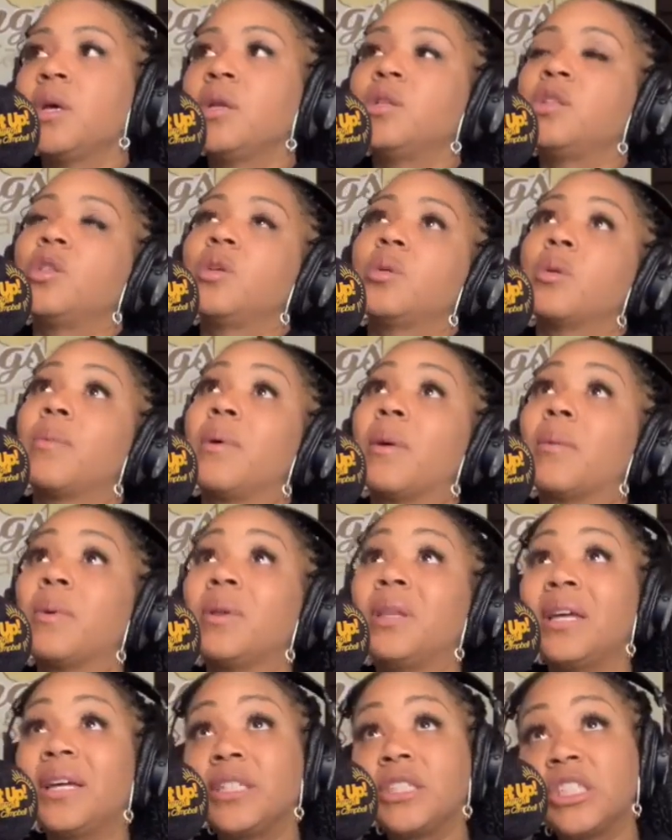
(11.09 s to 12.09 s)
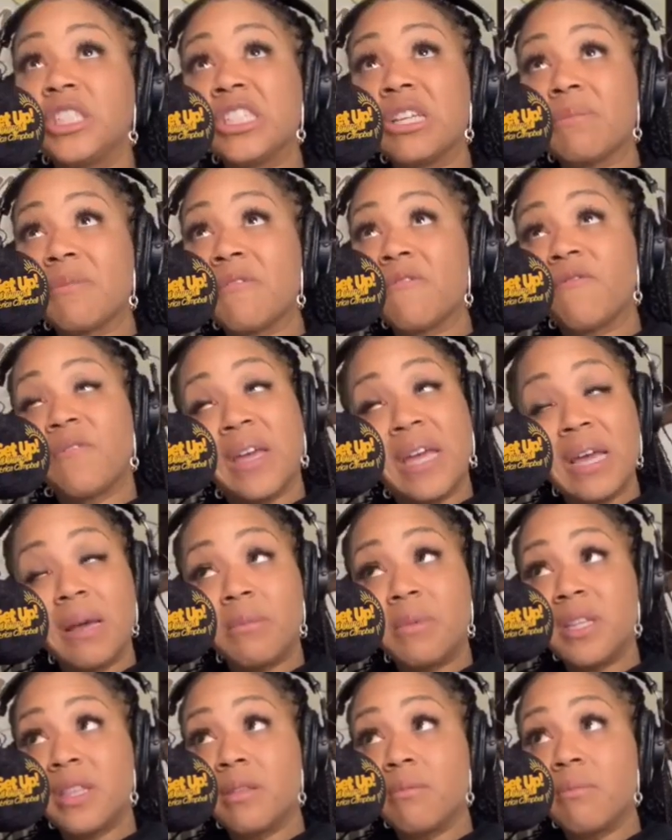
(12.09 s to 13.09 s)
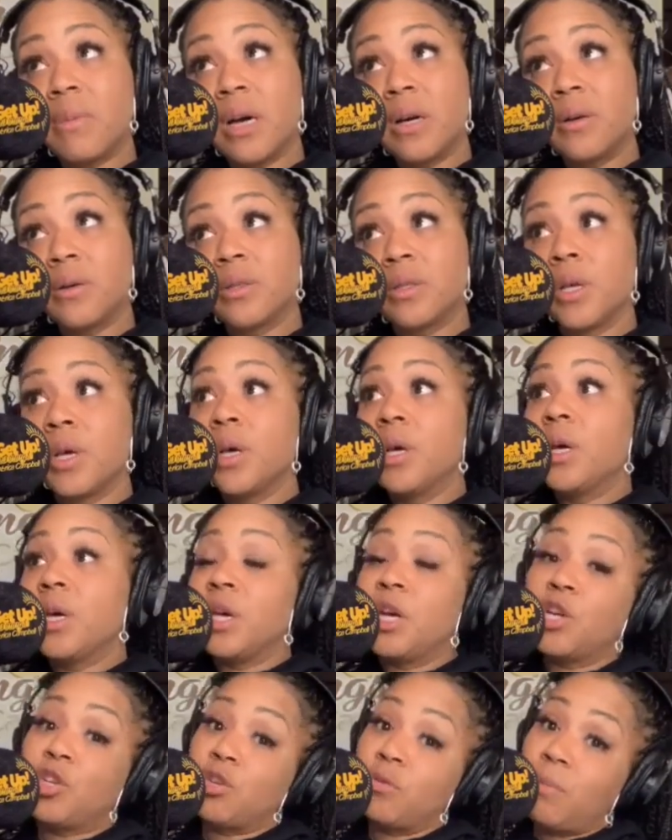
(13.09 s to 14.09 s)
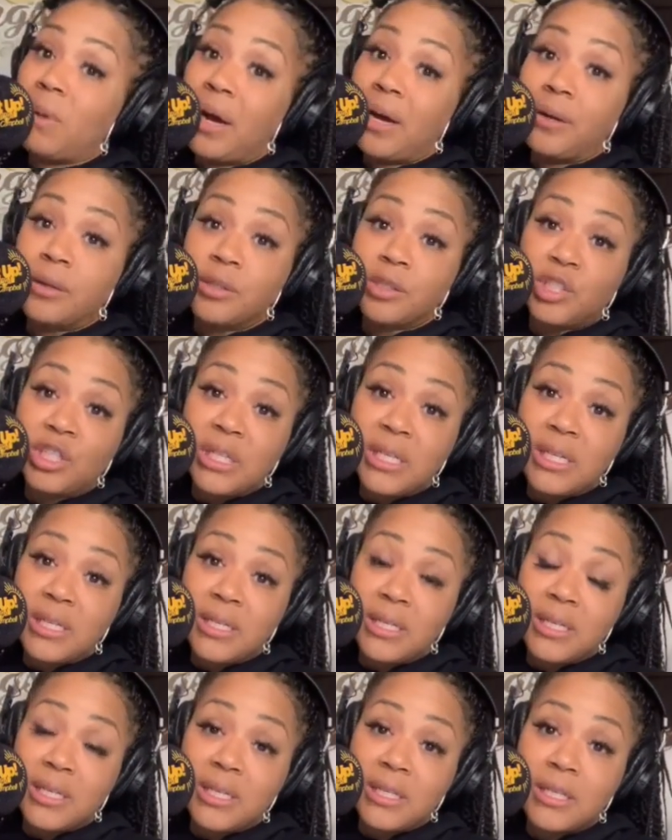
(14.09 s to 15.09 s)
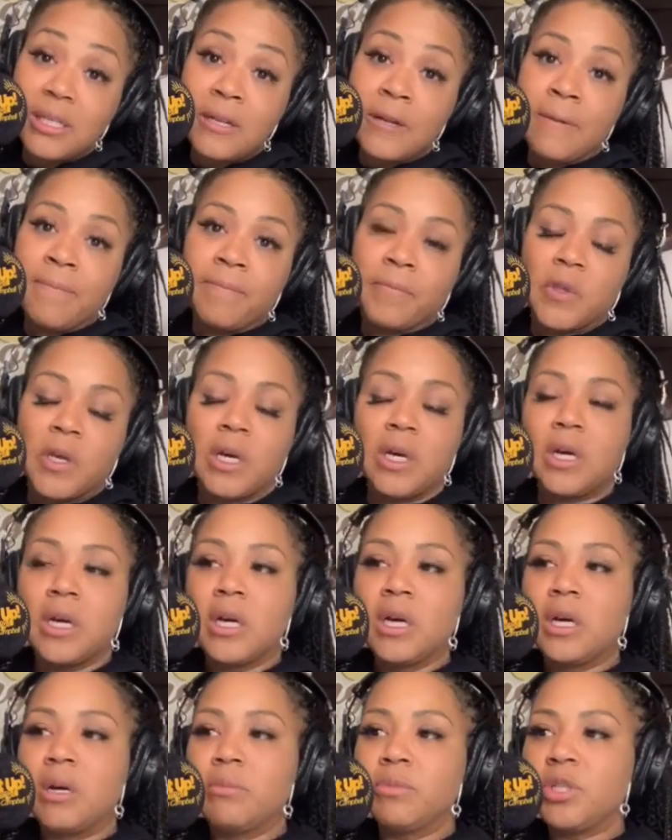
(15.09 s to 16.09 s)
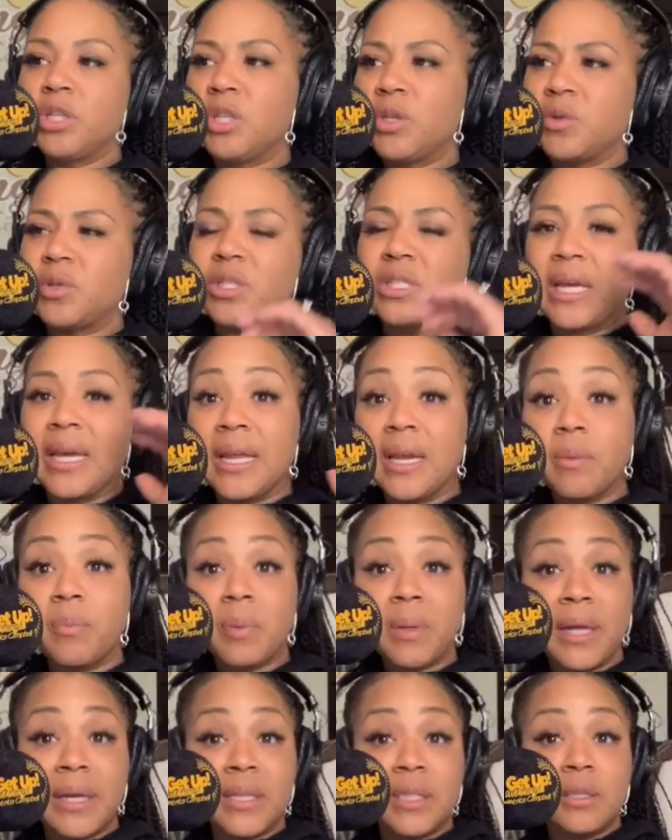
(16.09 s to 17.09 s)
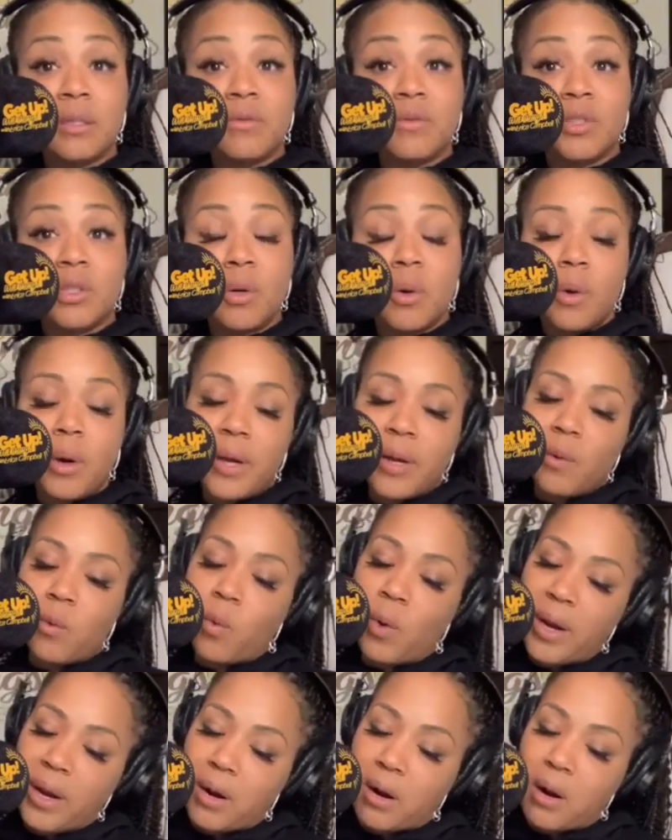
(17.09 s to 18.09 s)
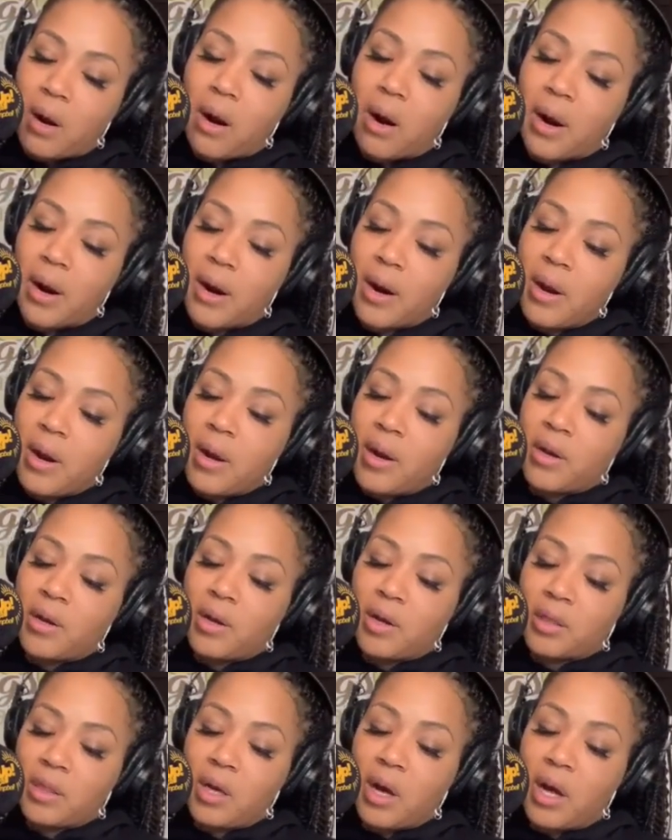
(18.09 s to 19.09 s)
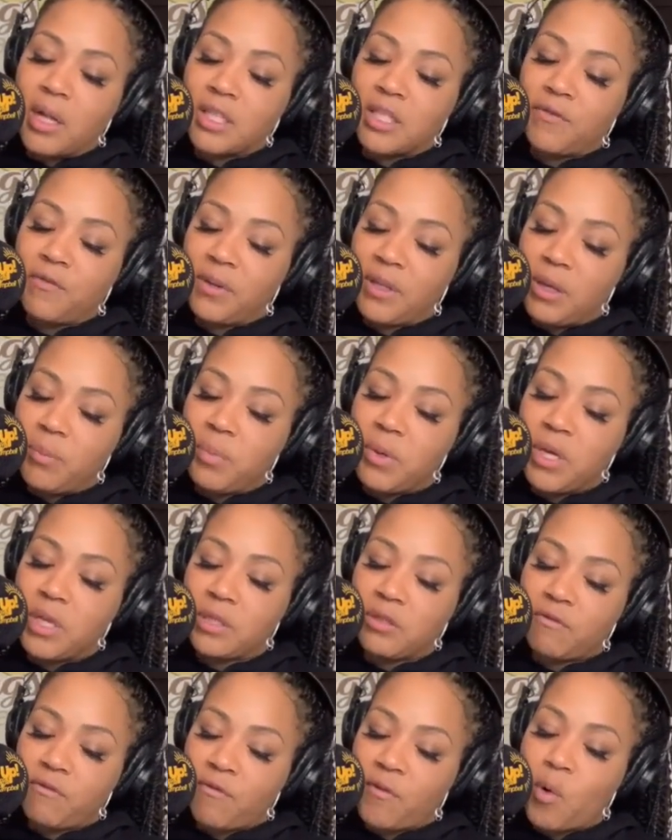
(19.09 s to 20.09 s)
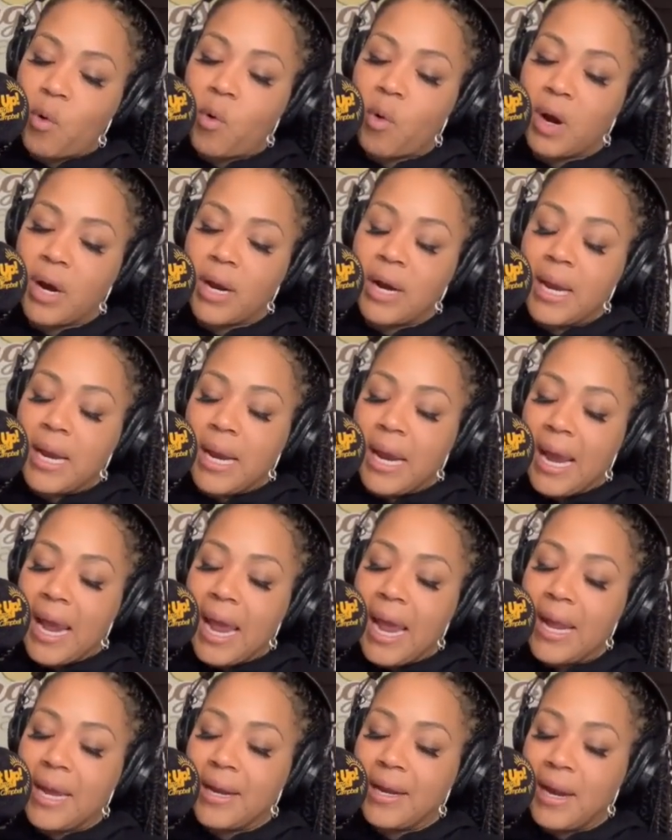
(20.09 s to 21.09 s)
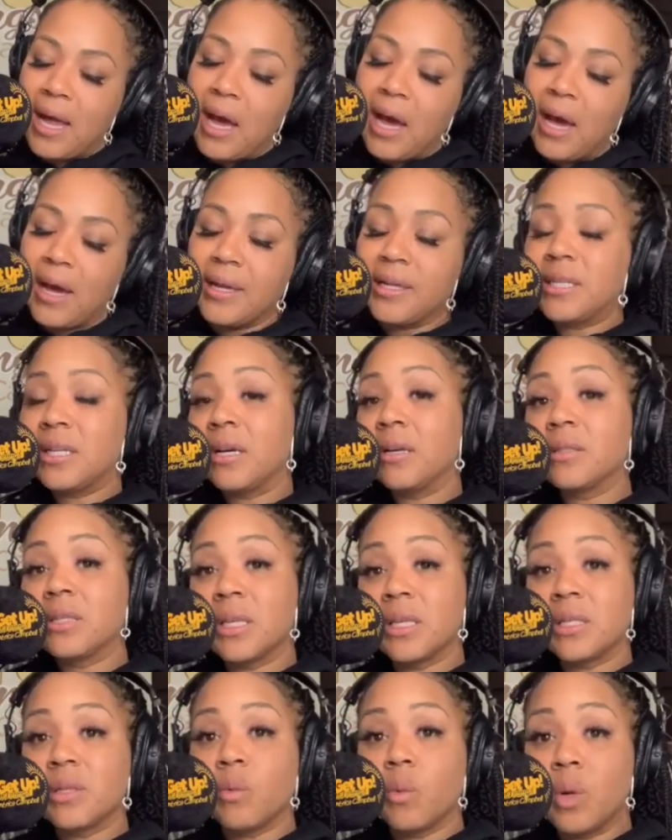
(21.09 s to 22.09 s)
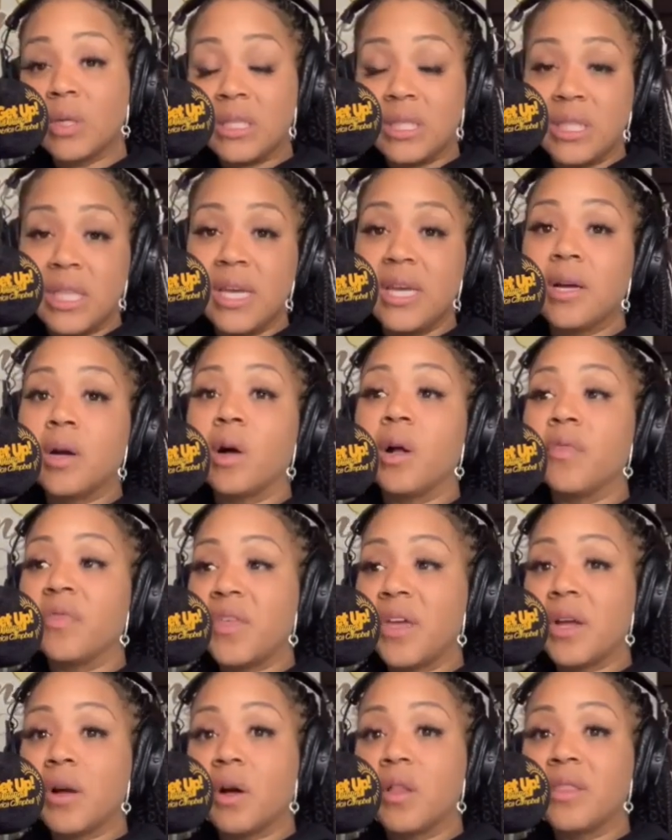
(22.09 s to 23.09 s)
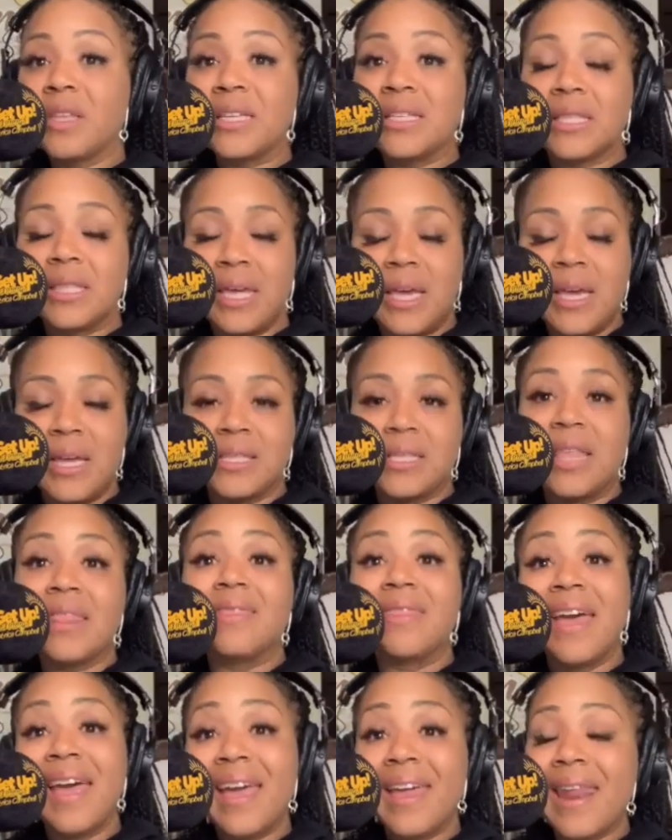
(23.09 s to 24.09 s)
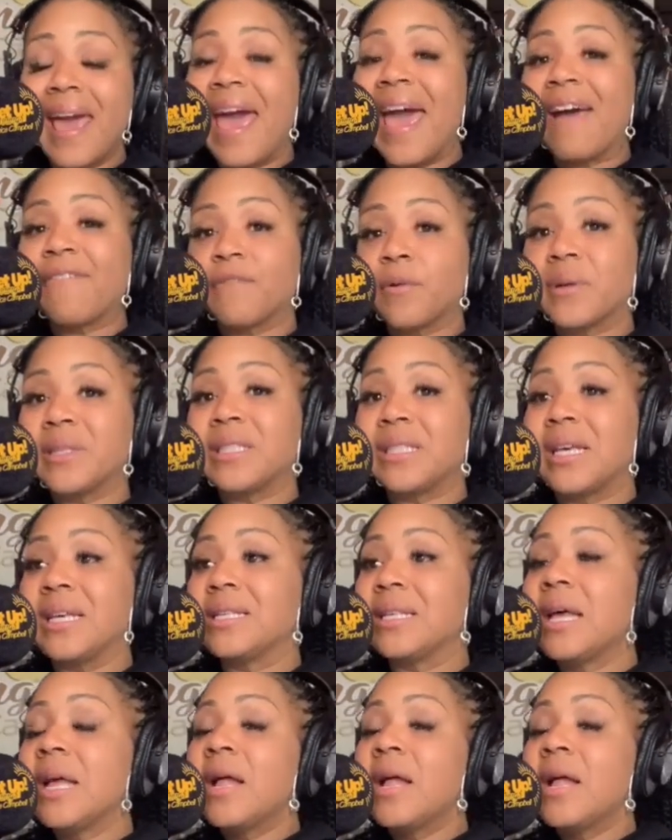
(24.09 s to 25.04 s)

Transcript: Do you think about relationship and family the most? Is your mind on Jesus? Um, do you stay in a place of joy? Where are your thoughts? Philippians 4 8 and 9 tells us what to think on. Think on these things. And then after it says,